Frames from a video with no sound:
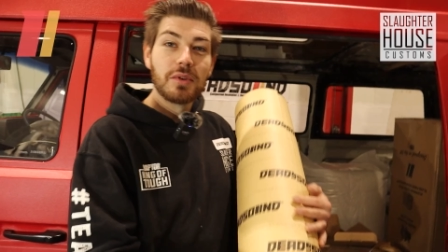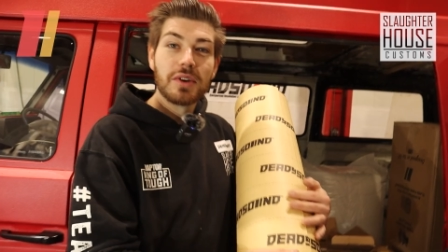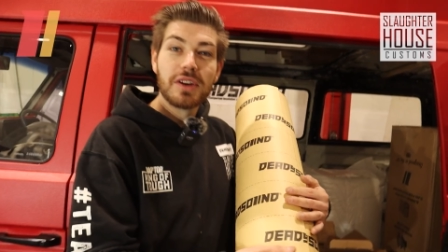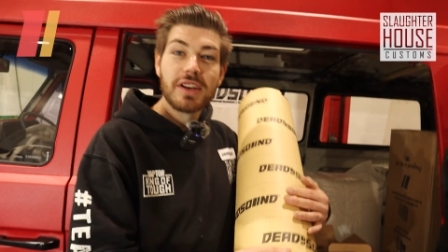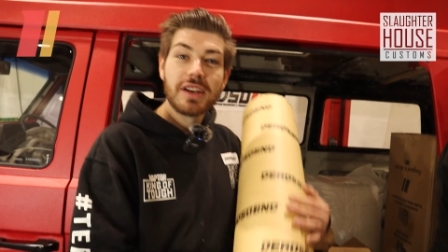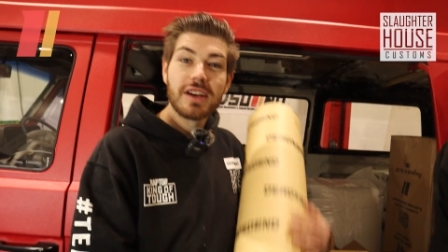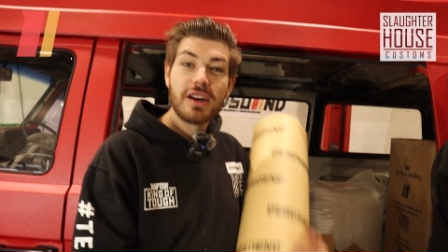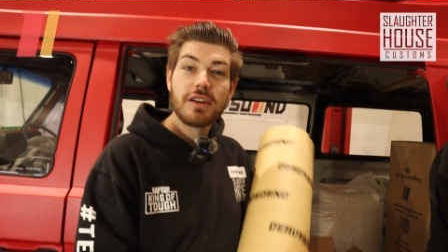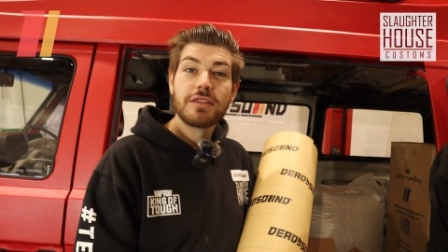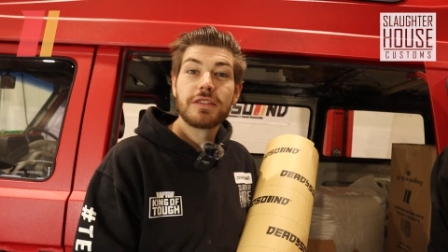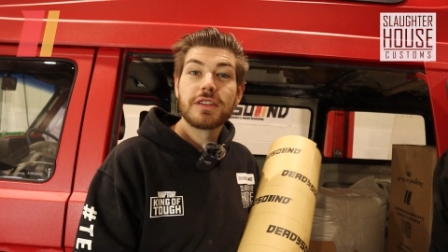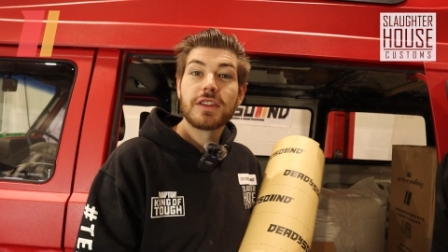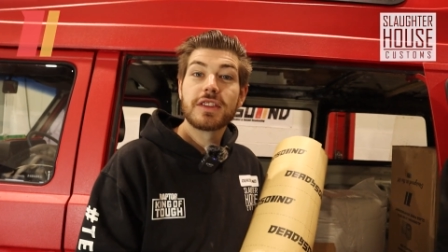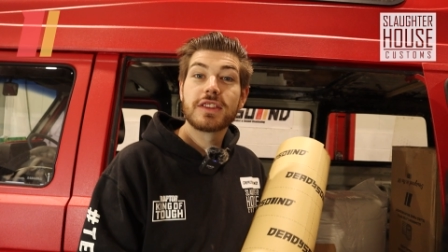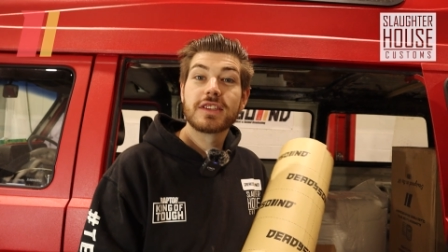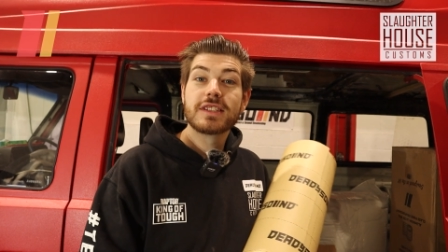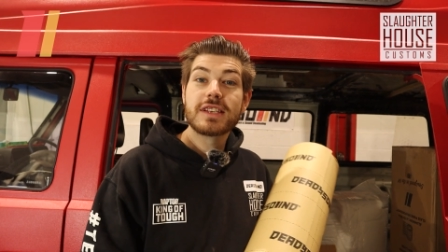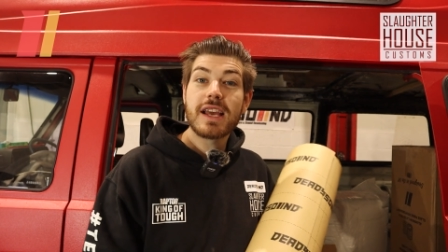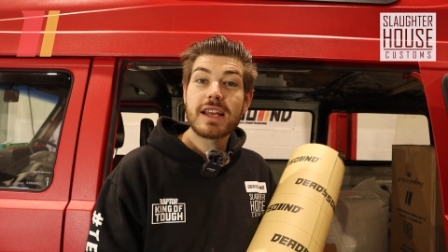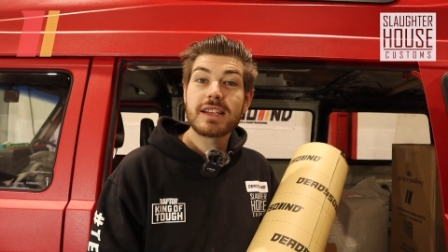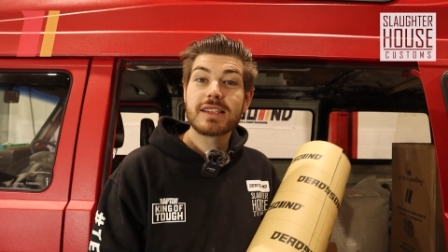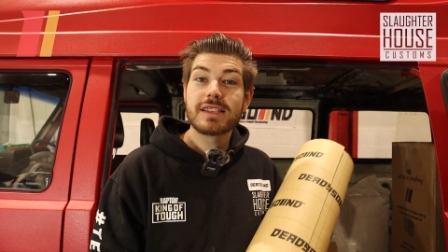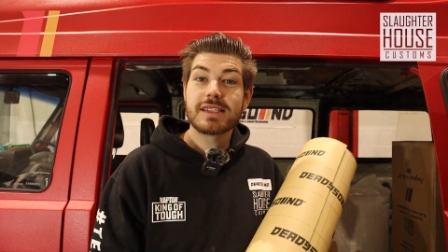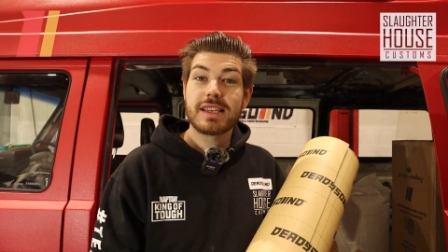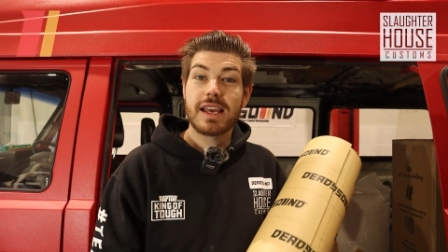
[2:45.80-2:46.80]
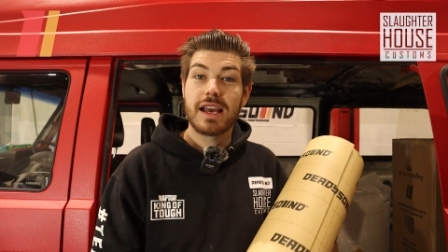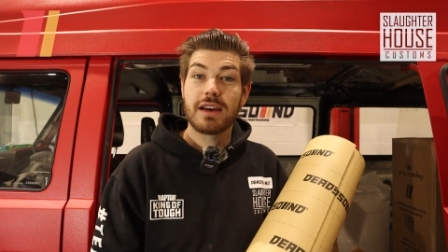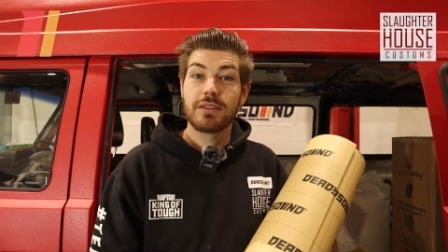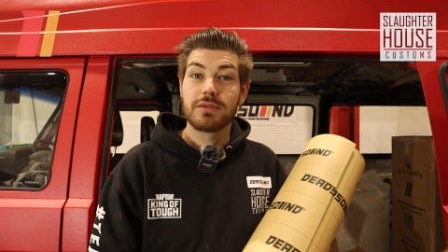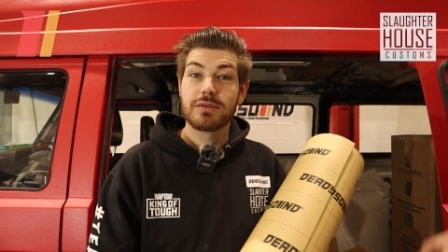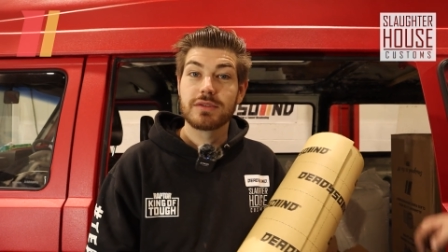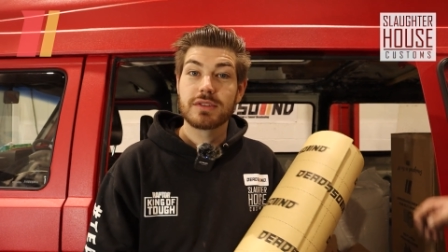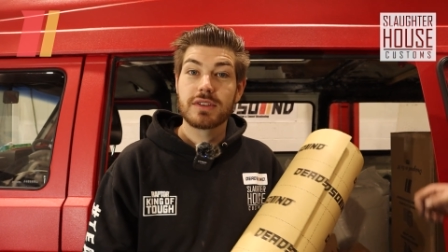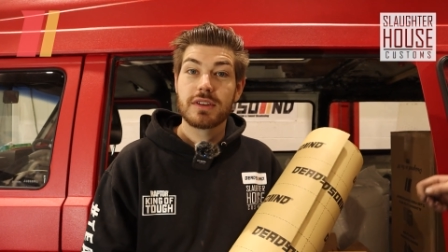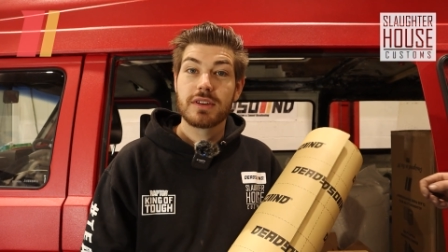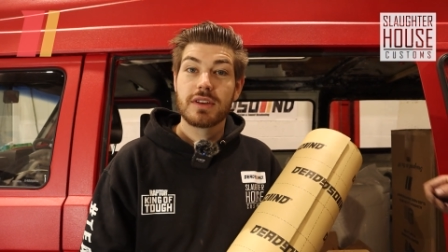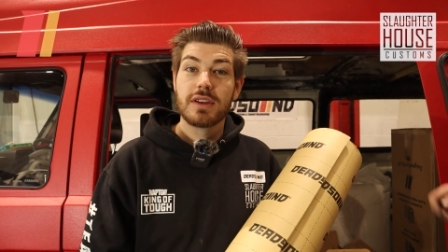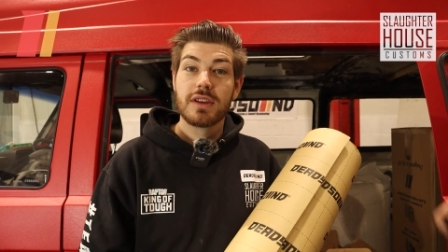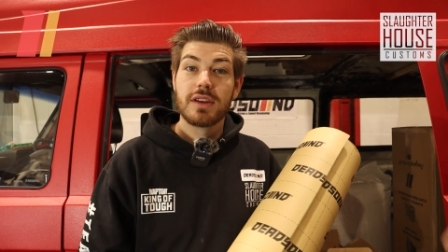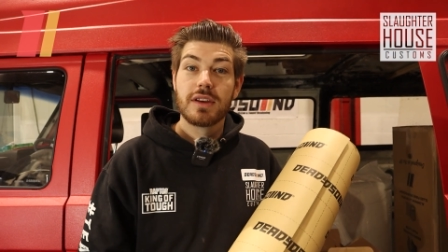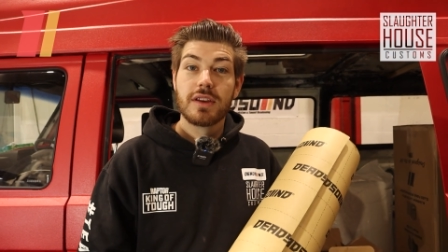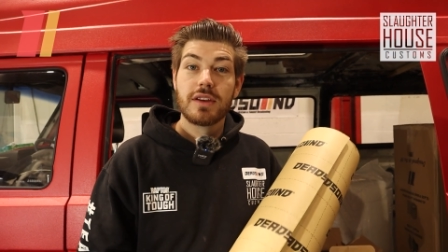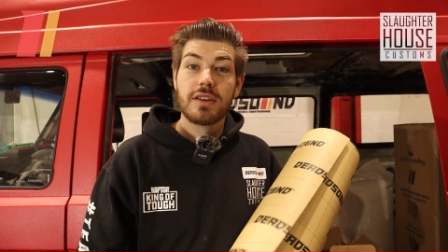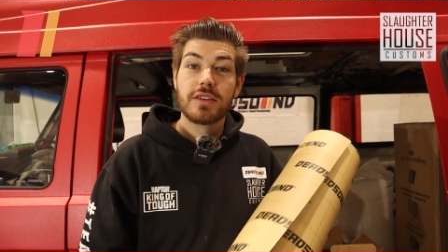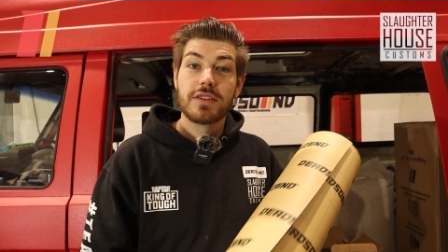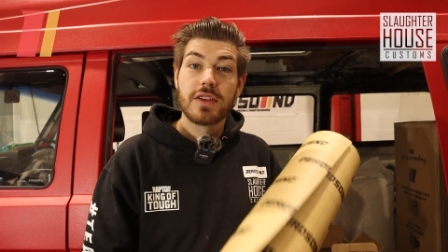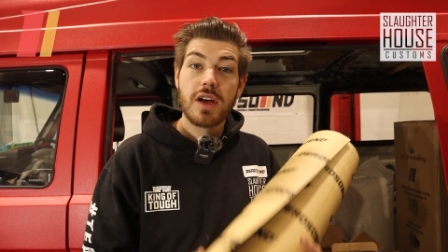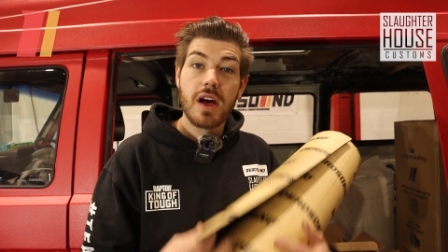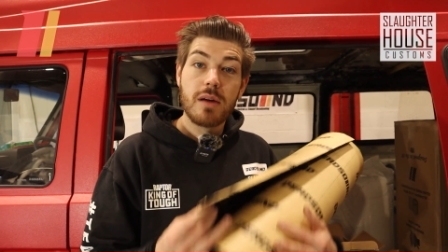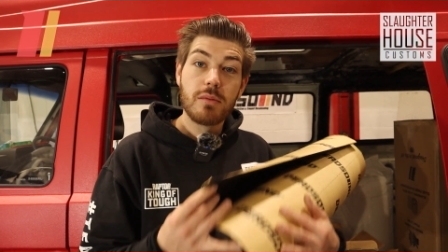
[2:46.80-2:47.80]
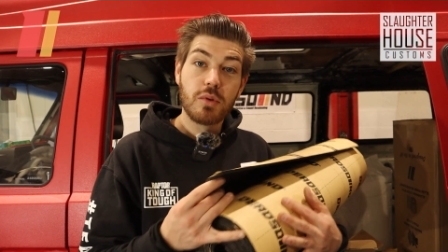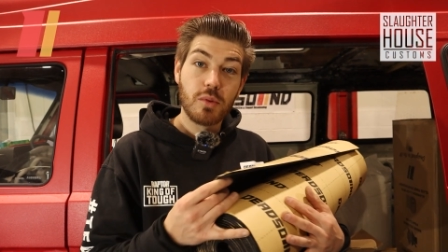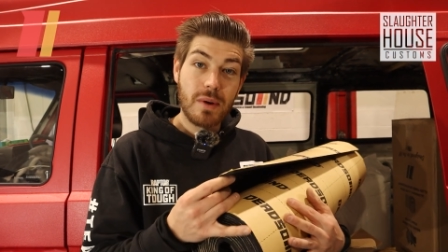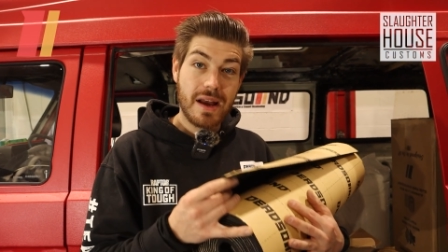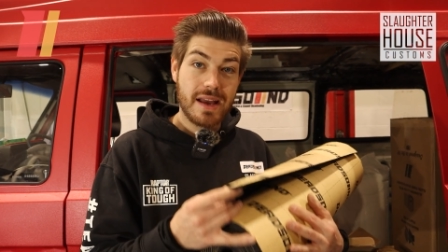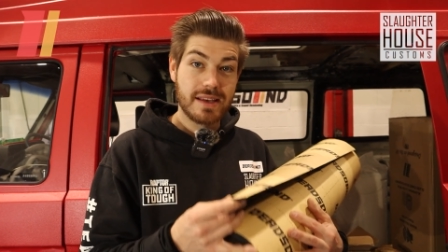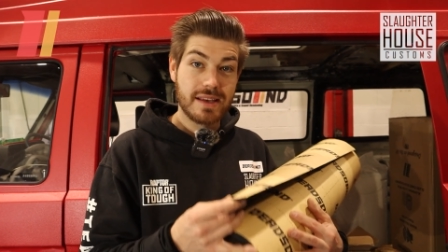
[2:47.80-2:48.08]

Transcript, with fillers: we're going to go for the Dead Sound Thermal